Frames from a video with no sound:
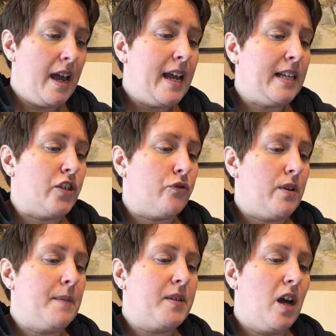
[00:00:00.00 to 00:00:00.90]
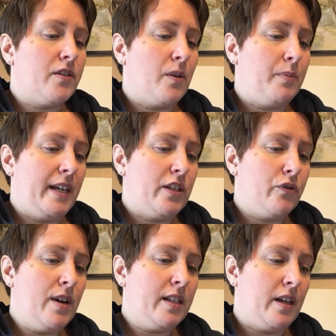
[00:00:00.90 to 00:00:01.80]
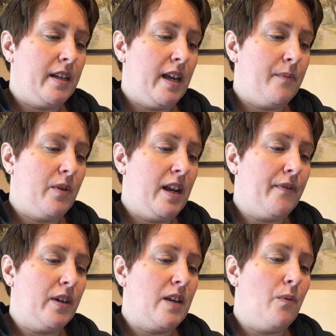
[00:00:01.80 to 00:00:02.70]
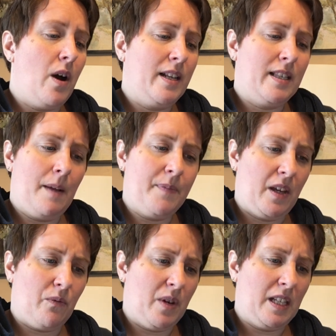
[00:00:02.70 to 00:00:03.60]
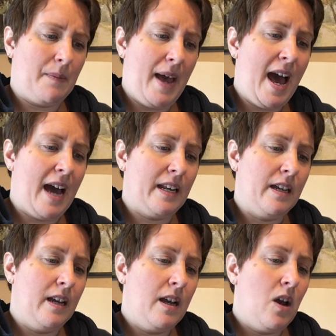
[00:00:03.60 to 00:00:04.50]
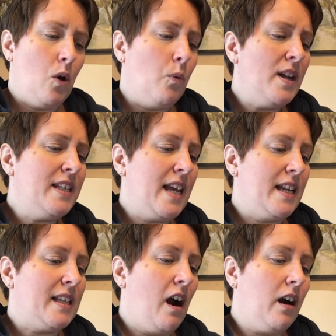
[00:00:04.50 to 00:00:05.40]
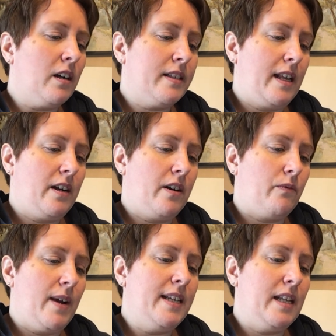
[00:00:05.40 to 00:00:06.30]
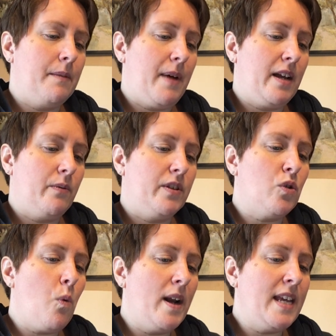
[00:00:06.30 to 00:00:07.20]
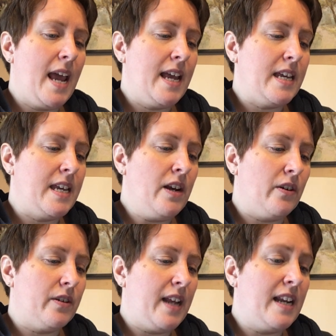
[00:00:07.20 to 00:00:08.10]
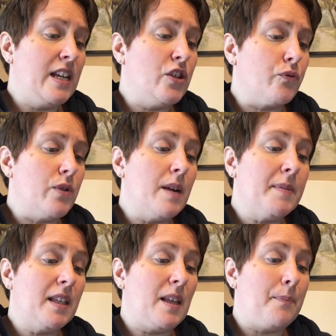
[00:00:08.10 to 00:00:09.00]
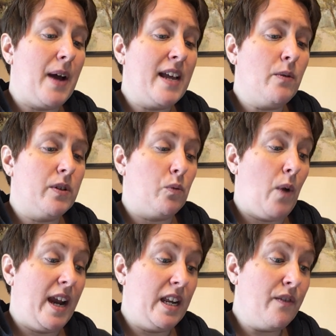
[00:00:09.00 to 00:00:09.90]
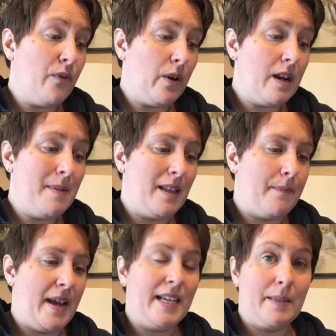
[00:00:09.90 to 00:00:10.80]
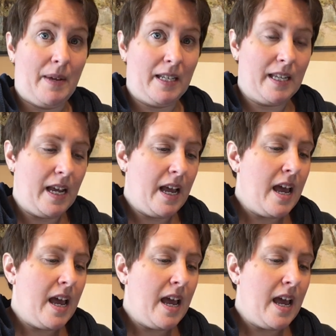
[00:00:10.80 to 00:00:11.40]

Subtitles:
His dreams also played tricks on him whenever he wanted something really bad. Once he had his heart set on a racing bike with 28 gears, and he dreamed that the bike was waiting for him in the basement.